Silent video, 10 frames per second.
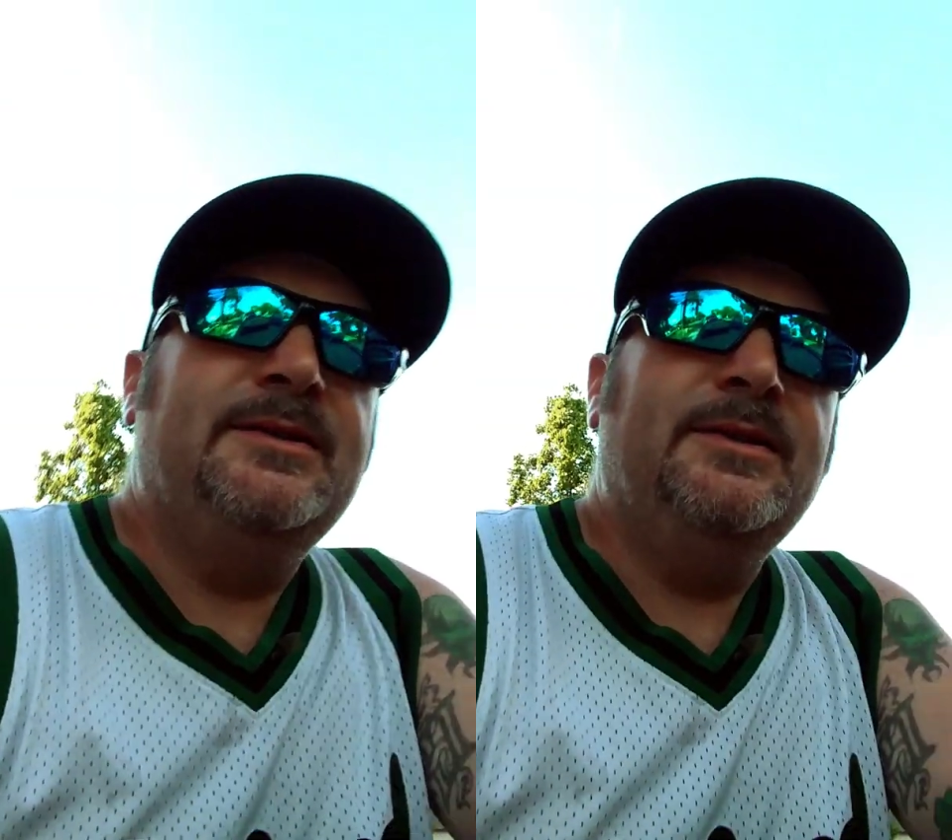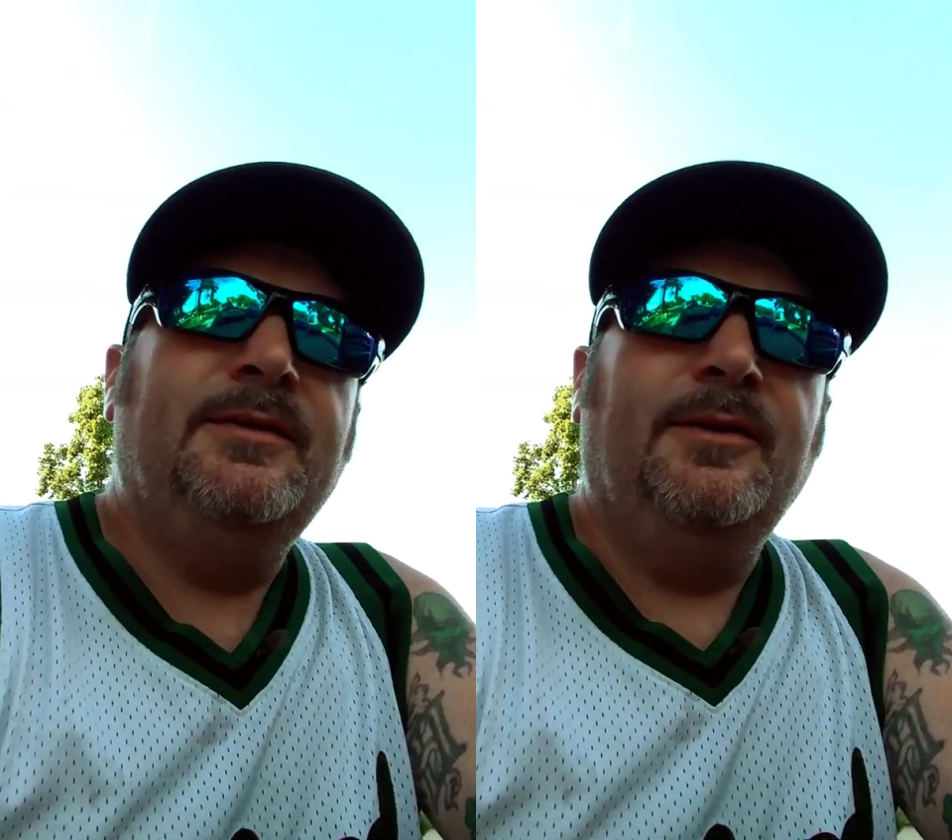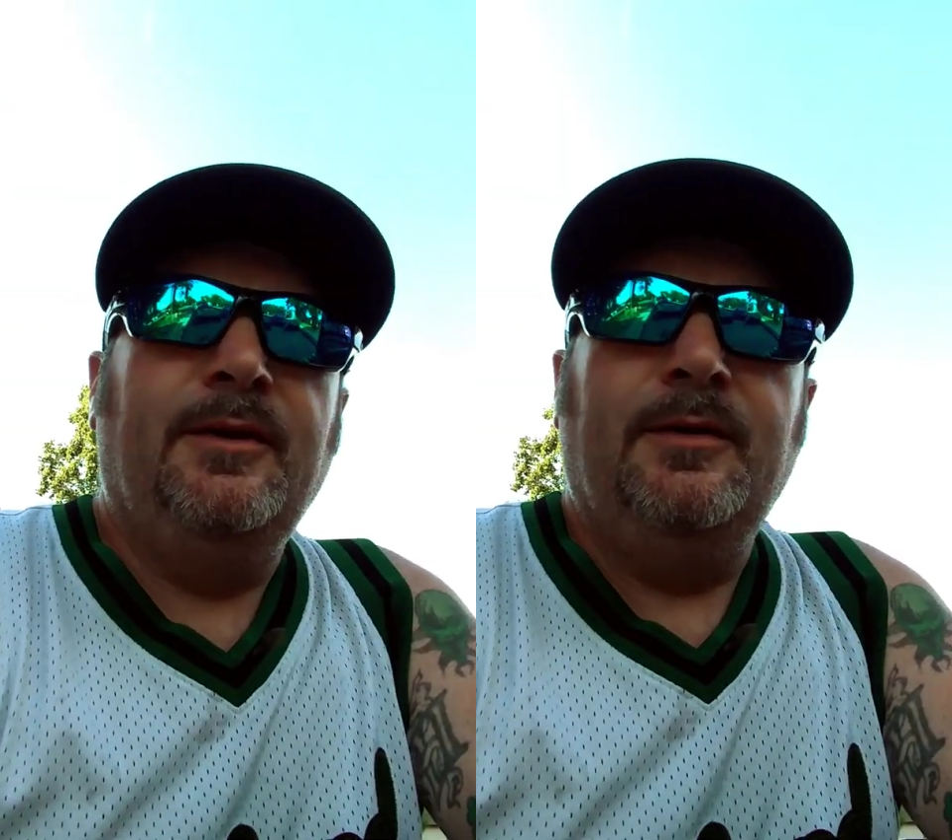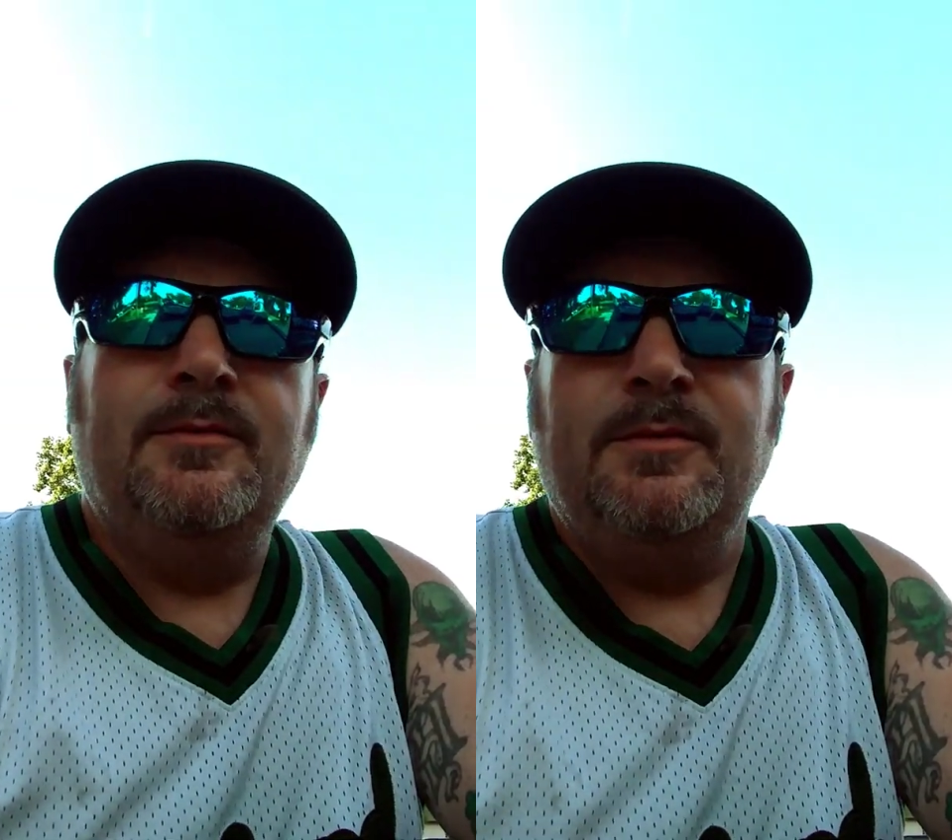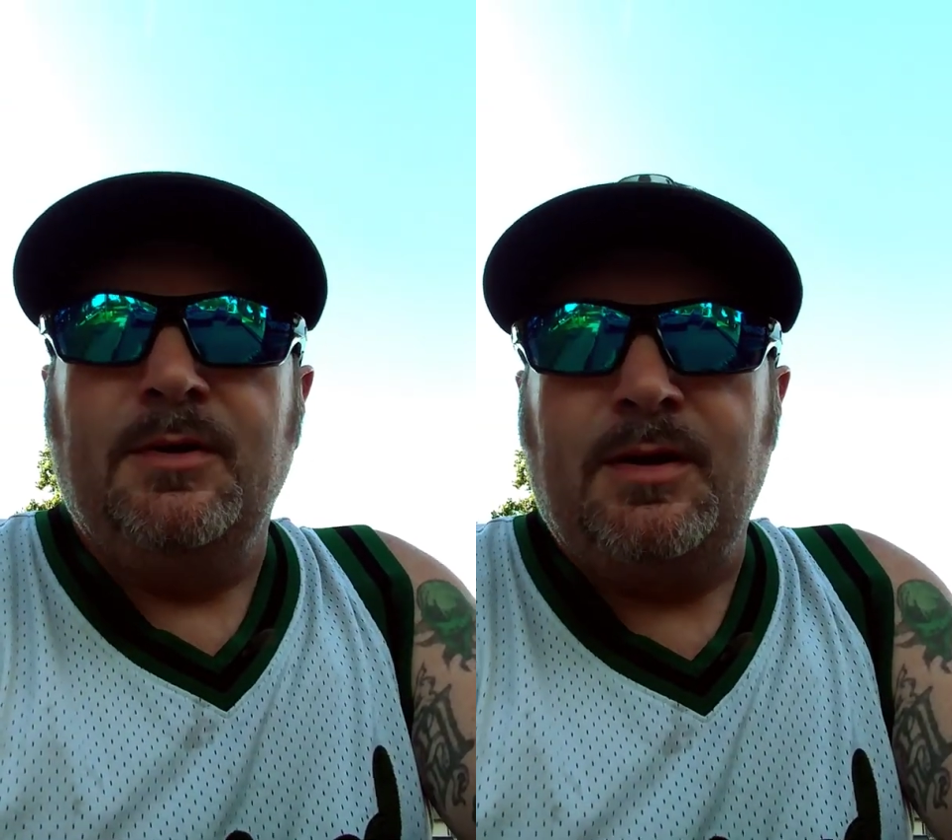it
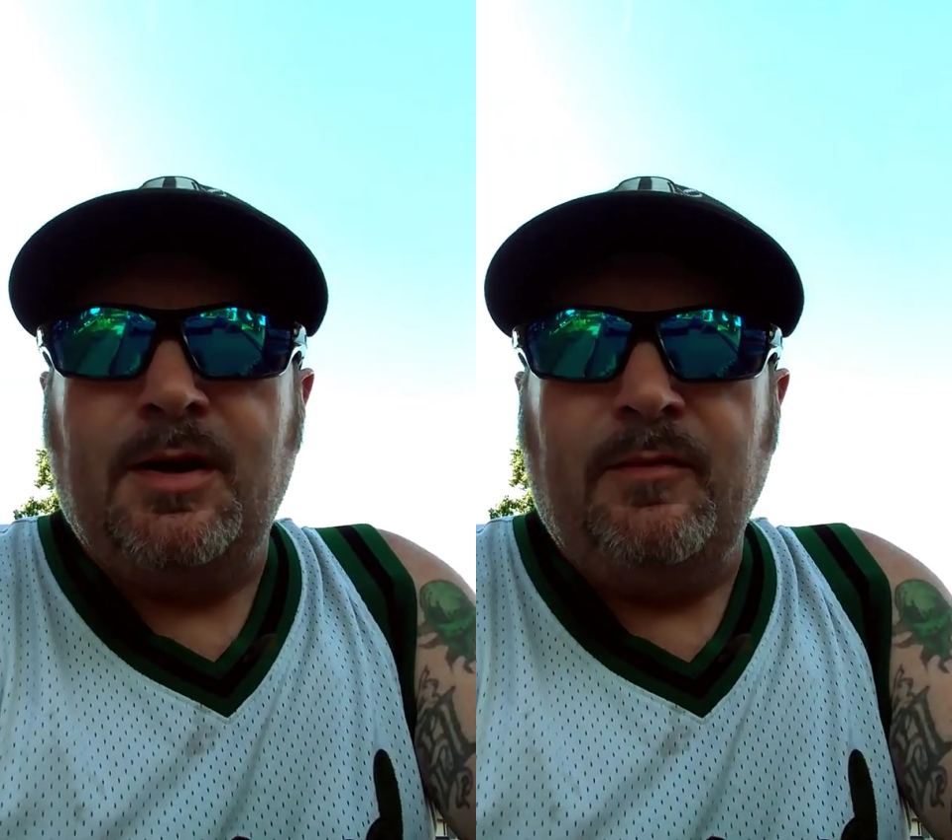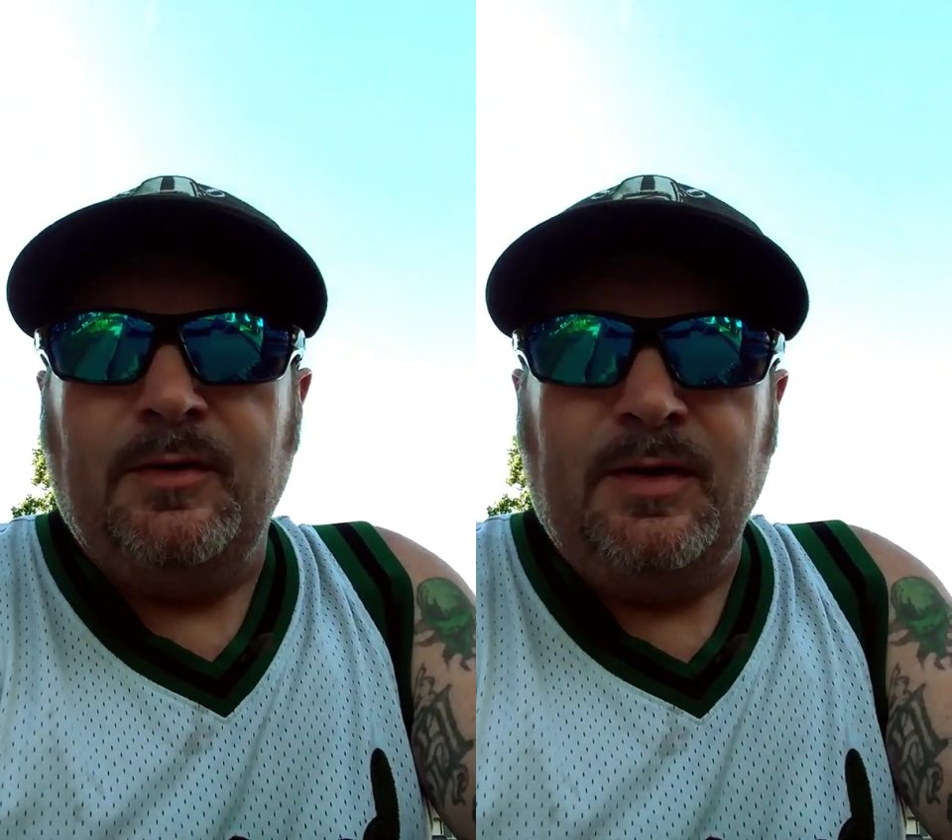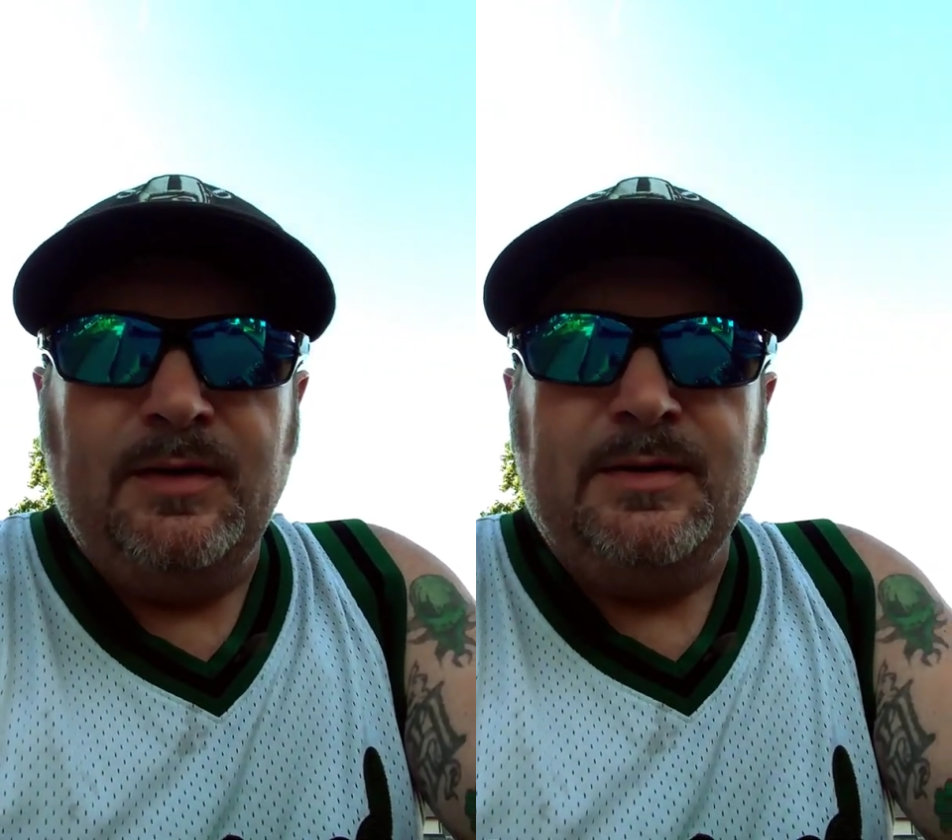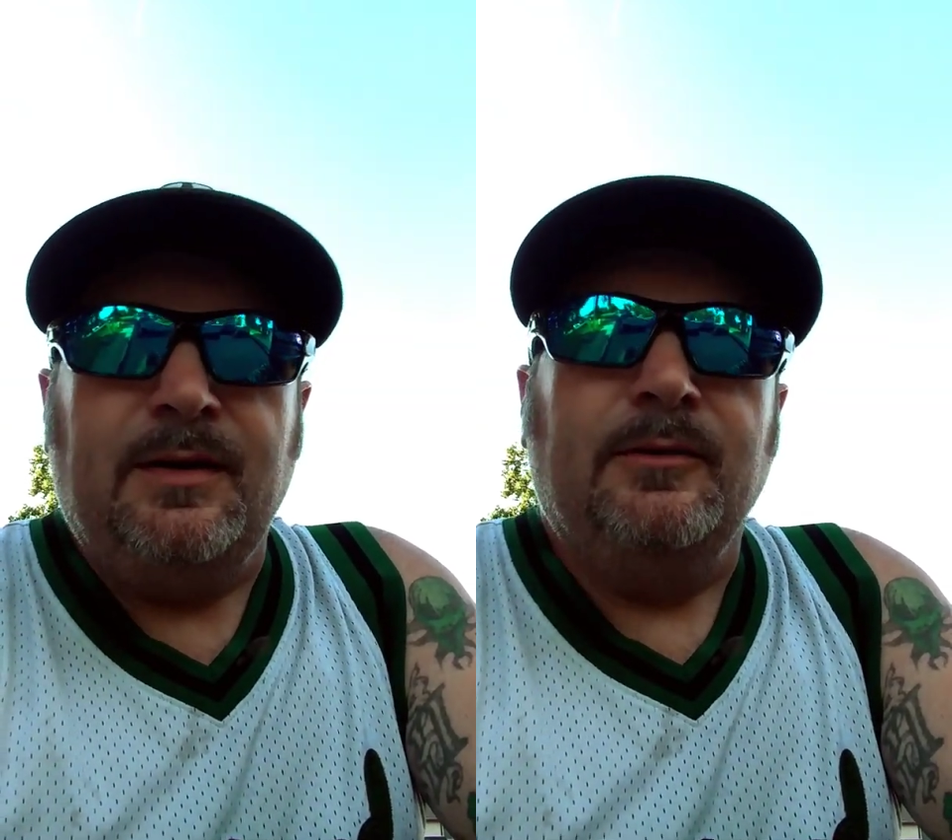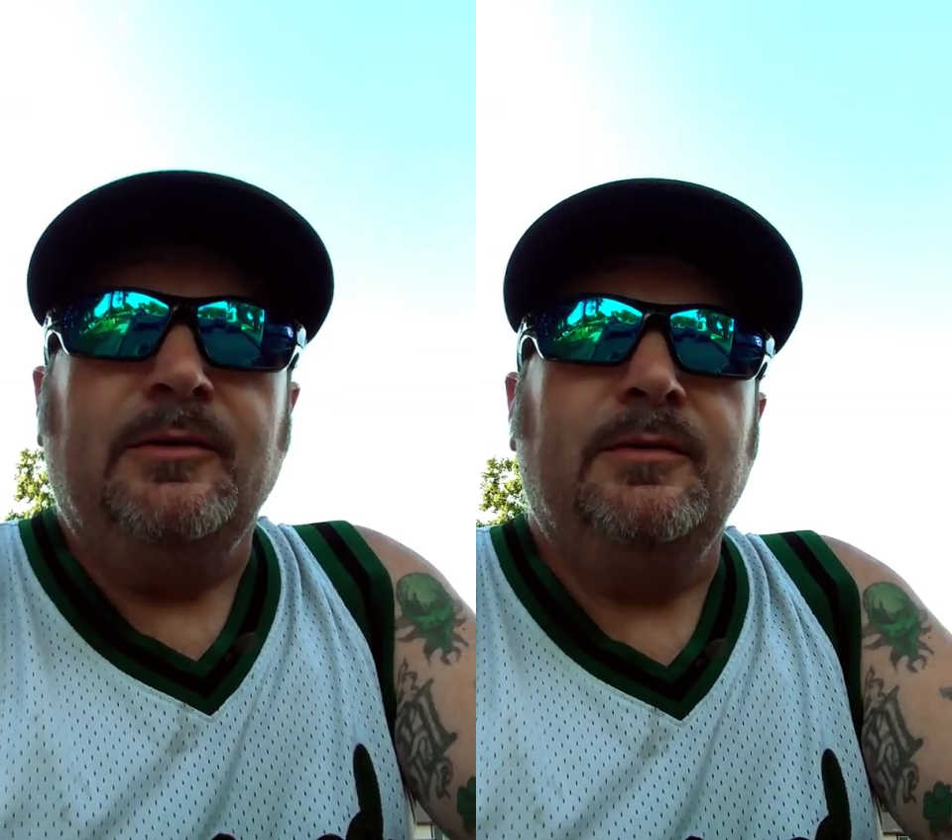cavitates out.